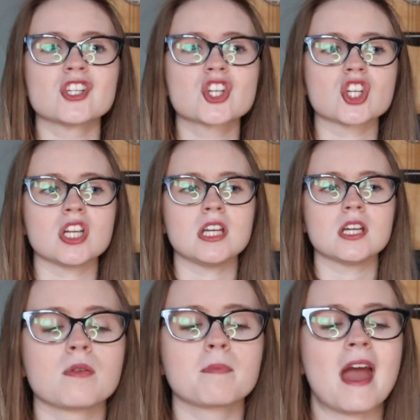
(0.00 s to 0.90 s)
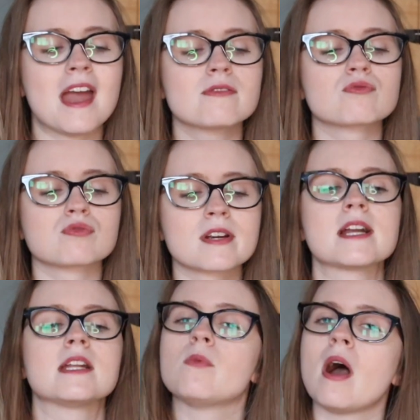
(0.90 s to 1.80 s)
And she behaves
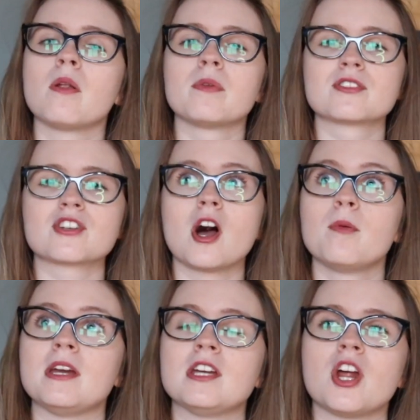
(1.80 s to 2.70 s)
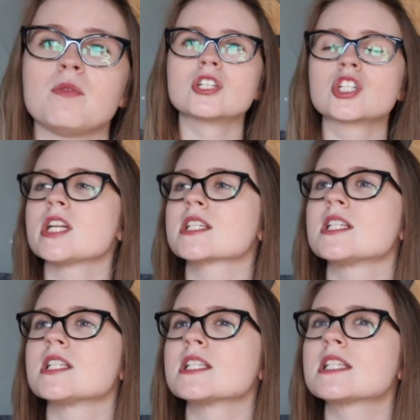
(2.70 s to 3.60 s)
really well with Shelby, you know. She
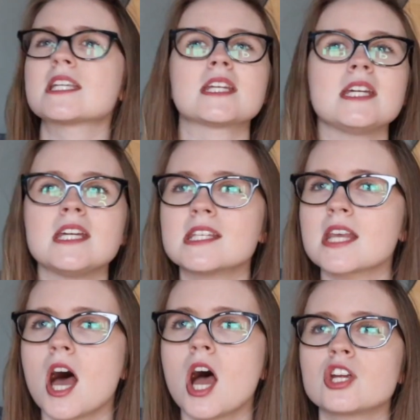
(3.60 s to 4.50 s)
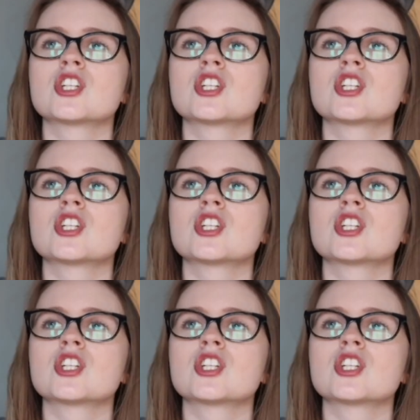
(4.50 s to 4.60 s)
doesn't tease her.